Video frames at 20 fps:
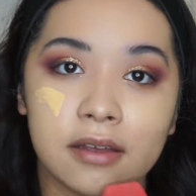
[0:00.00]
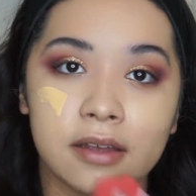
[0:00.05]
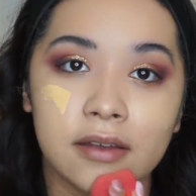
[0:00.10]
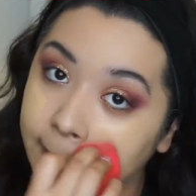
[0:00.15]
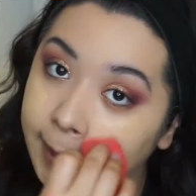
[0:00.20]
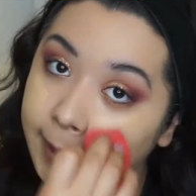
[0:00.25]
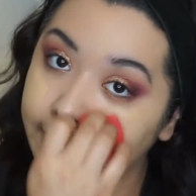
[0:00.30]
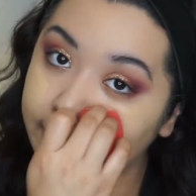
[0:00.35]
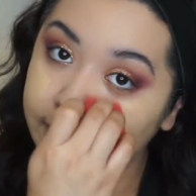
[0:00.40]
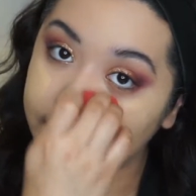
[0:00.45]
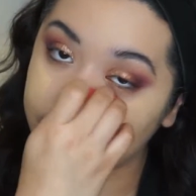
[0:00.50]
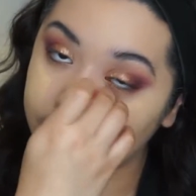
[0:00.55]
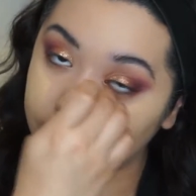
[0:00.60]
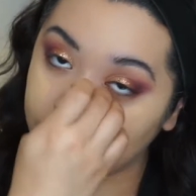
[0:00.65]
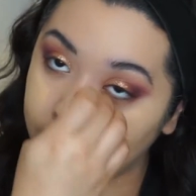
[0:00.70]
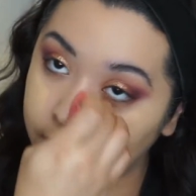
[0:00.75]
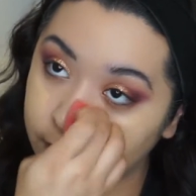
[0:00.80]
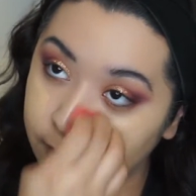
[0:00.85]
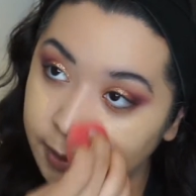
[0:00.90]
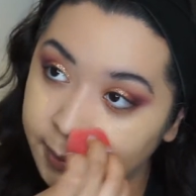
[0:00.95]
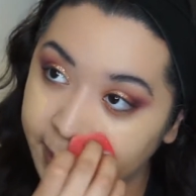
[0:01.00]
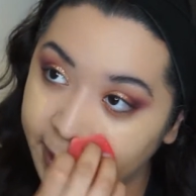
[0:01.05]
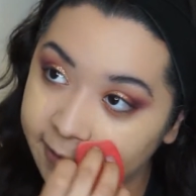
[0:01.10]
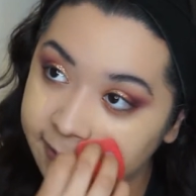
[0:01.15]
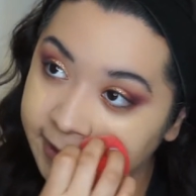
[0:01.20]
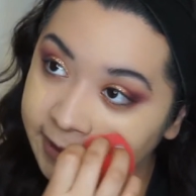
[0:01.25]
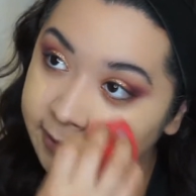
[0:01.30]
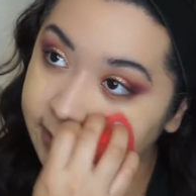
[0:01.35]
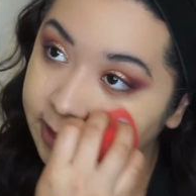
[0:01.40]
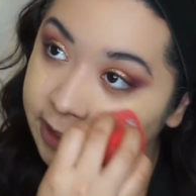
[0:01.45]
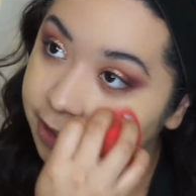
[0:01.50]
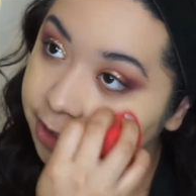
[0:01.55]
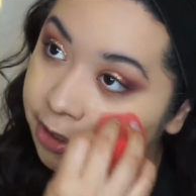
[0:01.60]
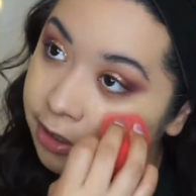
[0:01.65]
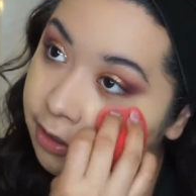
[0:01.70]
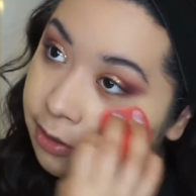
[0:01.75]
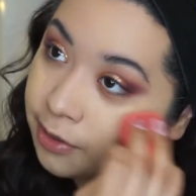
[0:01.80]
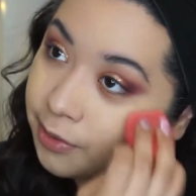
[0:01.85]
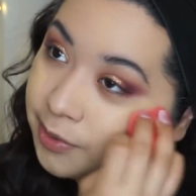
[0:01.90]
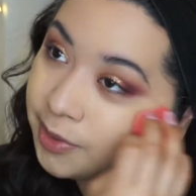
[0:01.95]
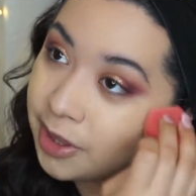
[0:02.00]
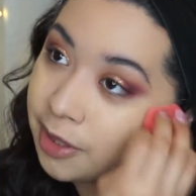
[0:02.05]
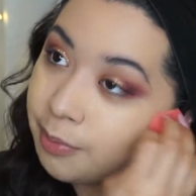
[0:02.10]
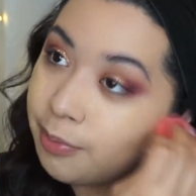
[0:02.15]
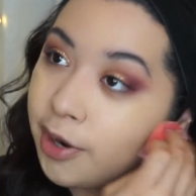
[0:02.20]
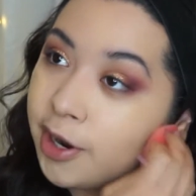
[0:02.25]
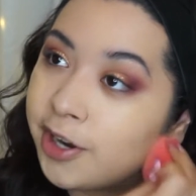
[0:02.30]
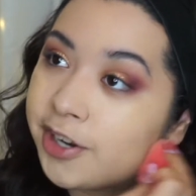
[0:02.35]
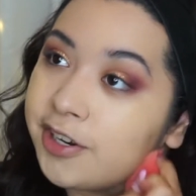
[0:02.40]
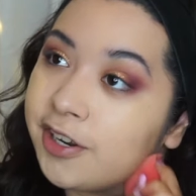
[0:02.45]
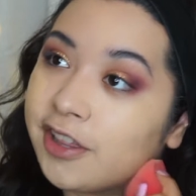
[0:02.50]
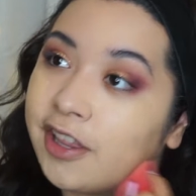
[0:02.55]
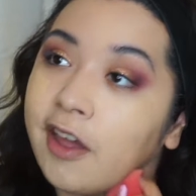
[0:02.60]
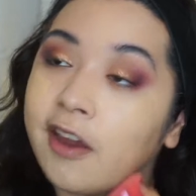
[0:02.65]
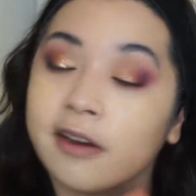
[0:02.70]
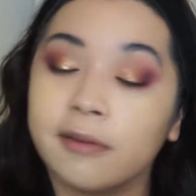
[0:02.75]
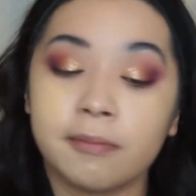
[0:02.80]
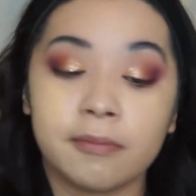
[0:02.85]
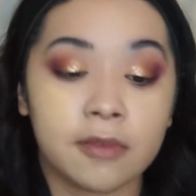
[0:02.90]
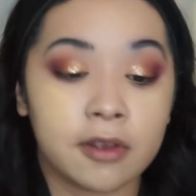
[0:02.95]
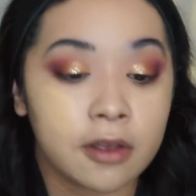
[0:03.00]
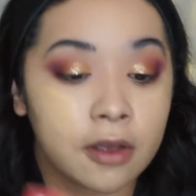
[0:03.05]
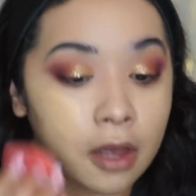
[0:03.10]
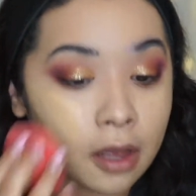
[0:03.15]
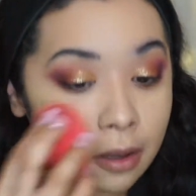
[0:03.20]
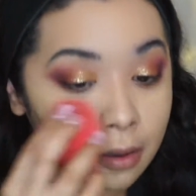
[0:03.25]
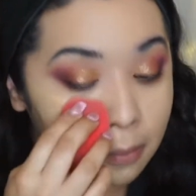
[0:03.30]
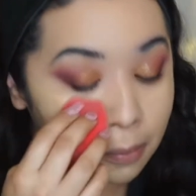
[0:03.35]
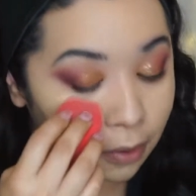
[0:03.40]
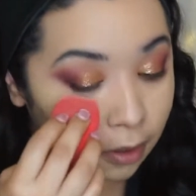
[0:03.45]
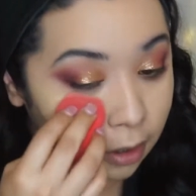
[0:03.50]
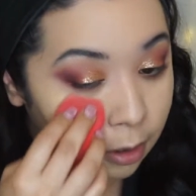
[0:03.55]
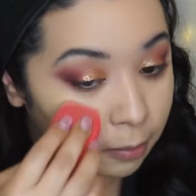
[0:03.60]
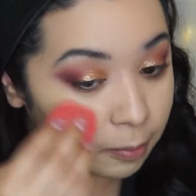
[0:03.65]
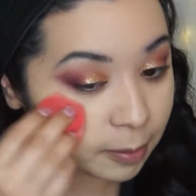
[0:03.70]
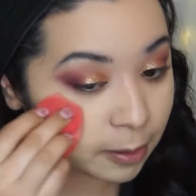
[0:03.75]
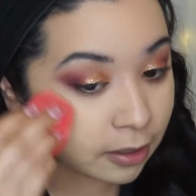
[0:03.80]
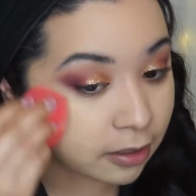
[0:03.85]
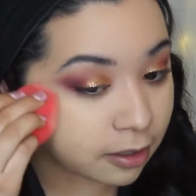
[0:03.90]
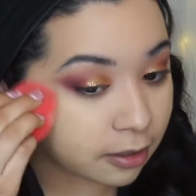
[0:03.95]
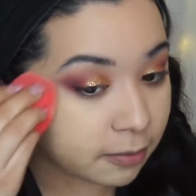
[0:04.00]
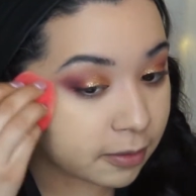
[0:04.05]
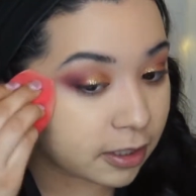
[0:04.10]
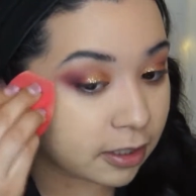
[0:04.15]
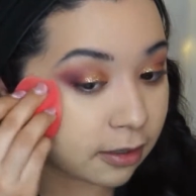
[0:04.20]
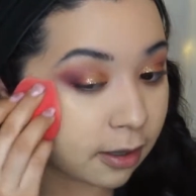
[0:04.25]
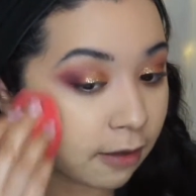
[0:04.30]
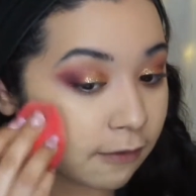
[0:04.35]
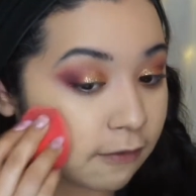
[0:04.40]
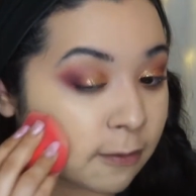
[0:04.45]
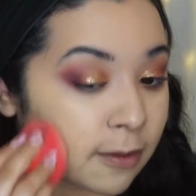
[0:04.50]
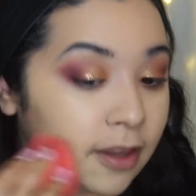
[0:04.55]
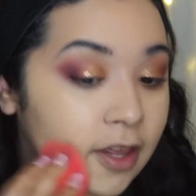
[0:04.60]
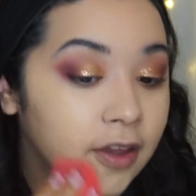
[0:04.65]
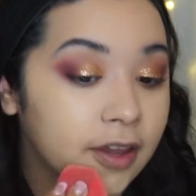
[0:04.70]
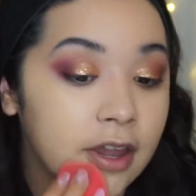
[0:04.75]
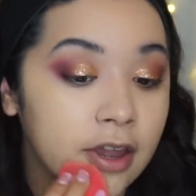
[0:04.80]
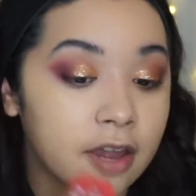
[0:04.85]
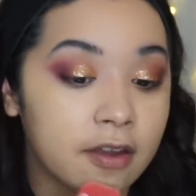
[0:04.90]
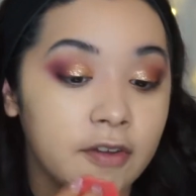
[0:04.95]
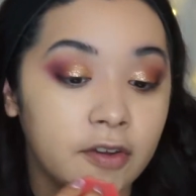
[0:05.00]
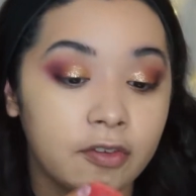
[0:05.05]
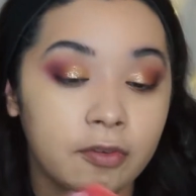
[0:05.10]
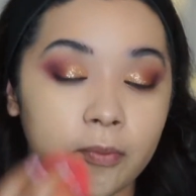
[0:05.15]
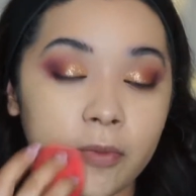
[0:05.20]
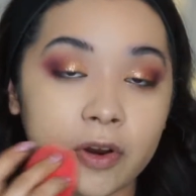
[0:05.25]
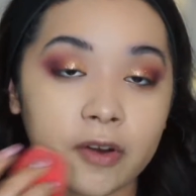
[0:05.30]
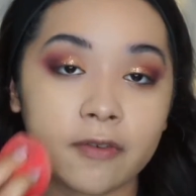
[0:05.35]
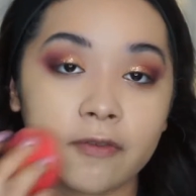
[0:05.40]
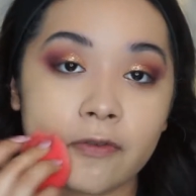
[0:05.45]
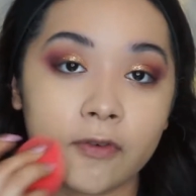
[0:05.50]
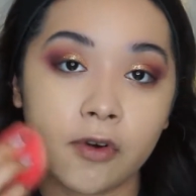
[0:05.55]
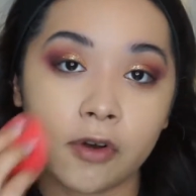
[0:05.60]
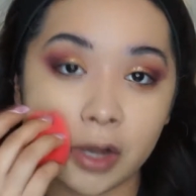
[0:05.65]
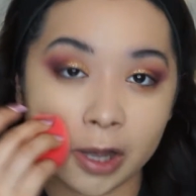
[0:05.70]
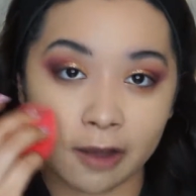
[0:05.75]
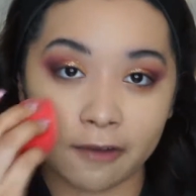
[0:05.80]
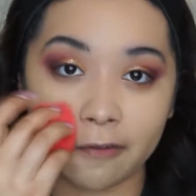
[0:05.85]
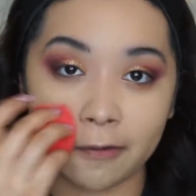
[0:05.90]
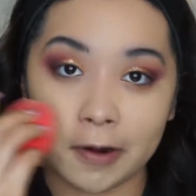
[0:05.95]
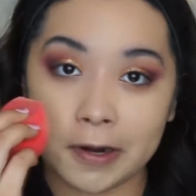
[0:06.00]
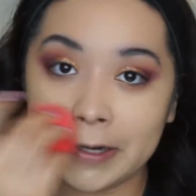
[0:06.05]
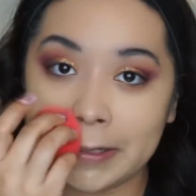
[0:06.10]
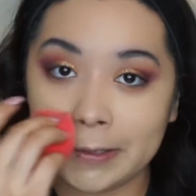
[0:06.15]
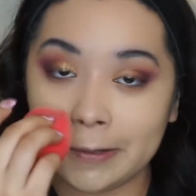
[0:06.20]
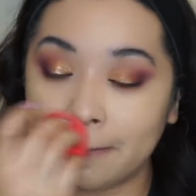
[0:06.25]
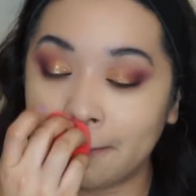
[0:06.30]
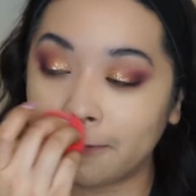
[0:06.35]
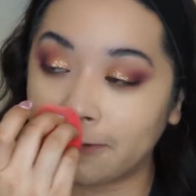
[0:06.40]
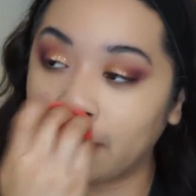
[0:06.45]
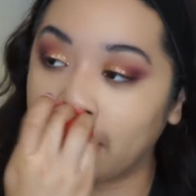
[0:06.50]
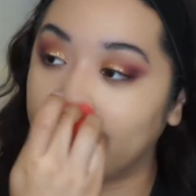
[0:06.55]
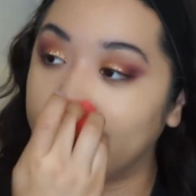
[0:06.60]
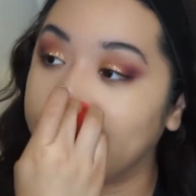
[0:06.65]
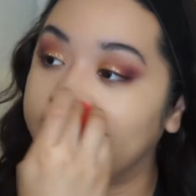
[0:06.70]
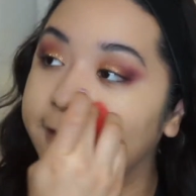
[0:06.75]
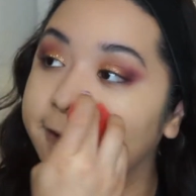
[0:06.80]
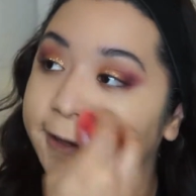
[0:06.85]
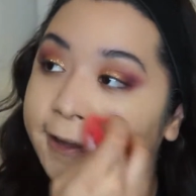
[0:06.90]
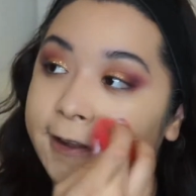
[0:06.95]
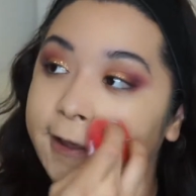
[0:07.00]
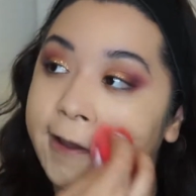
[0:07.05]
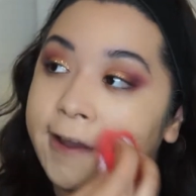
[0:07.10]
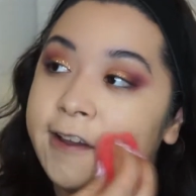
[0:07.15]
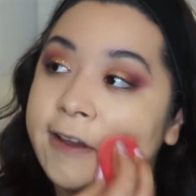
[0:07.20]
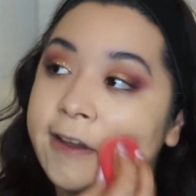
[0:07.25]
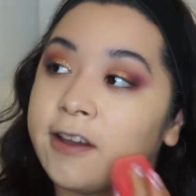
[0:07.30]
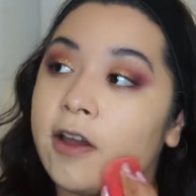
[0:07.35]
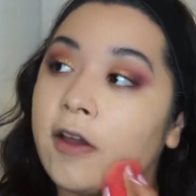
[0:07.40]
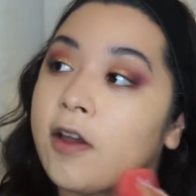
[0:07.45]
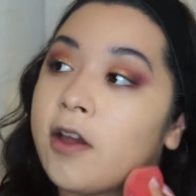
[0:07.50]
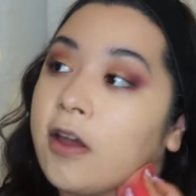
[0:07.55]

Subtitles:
I like to do this with my foundation, going with the brush and then beauty blender, because I feel like it gives a more full coverage and flawless look.